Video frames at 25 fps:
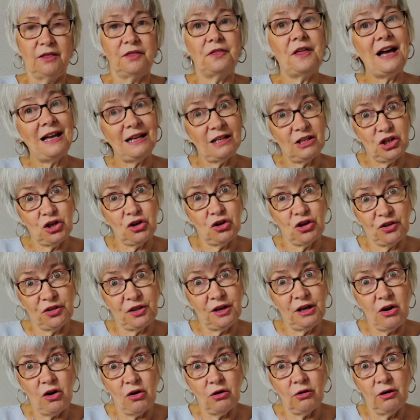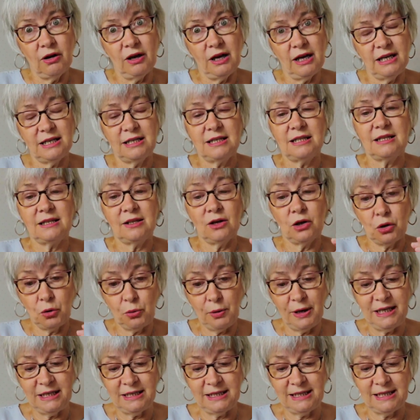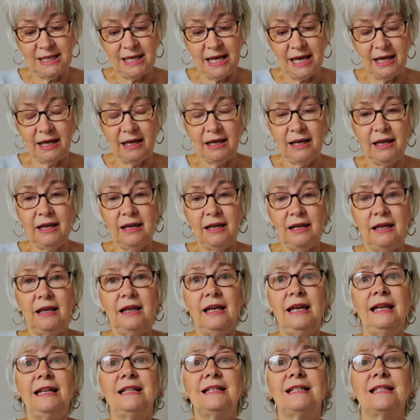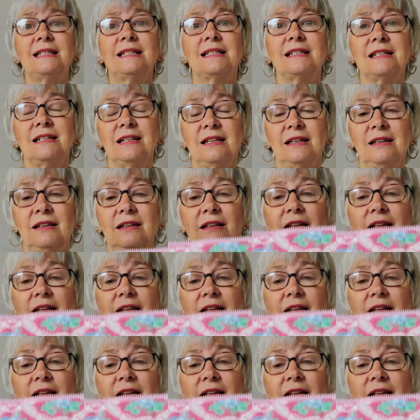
That took the longest, the quilting. It's